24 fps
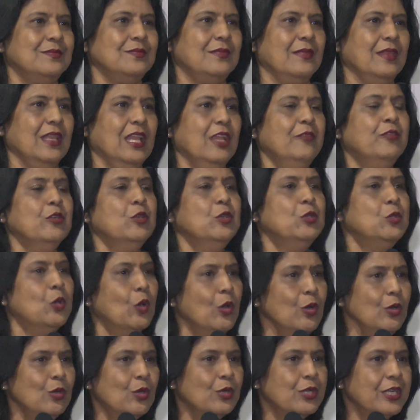If you
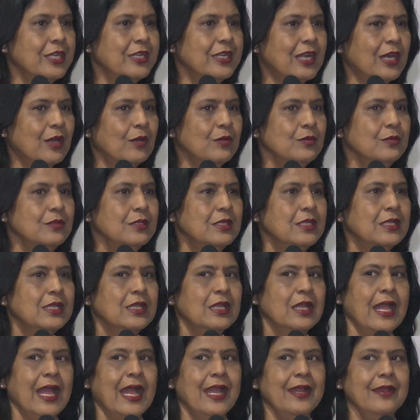don't note it down,
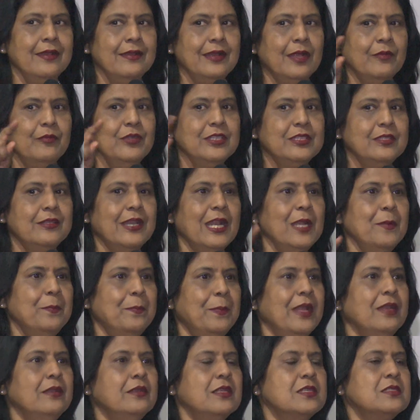and with red
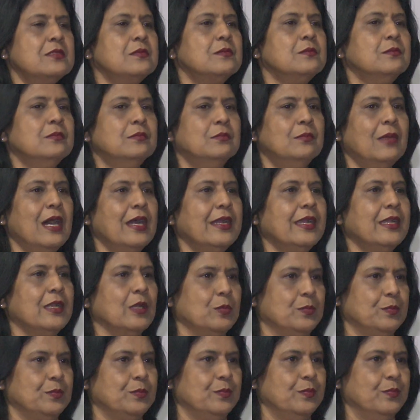pen just mark it
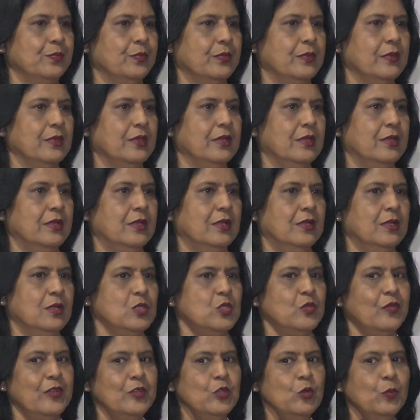up.
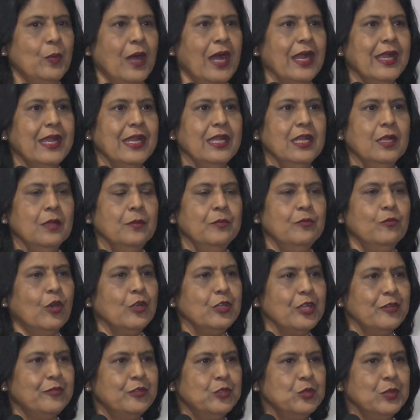So when you mark it up,
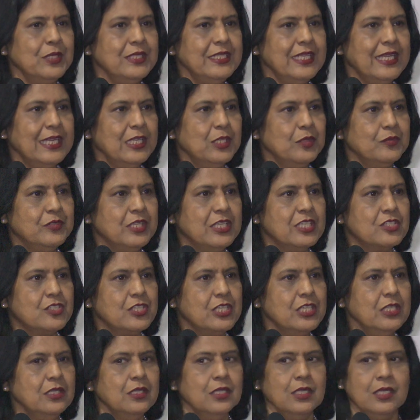what you have to do at the end of the
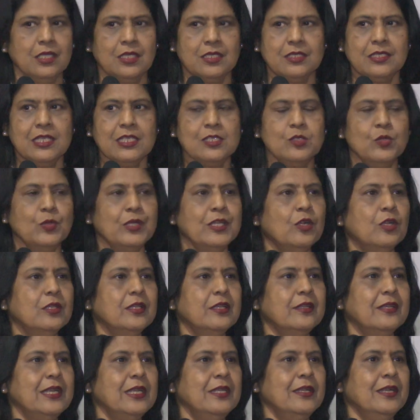history? Just look at all
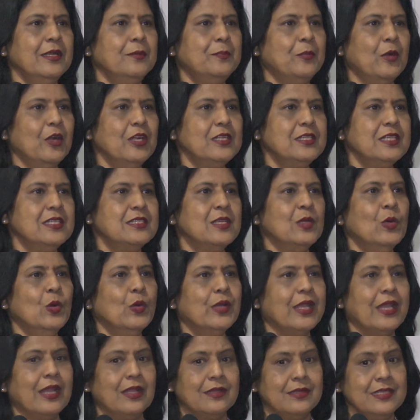the red points and say,
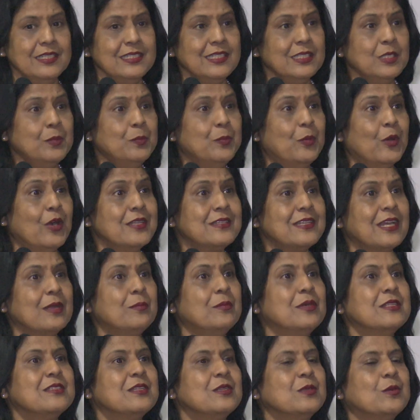okay, these are the points I
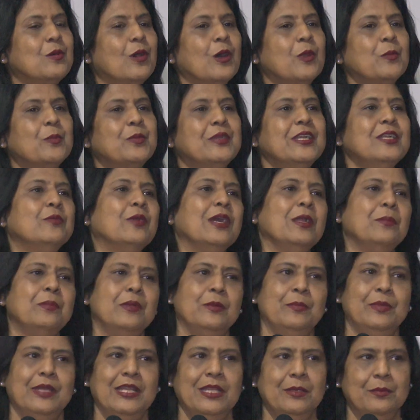must incorporate while
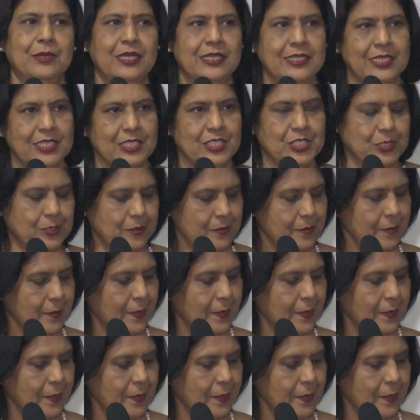preparing my denture.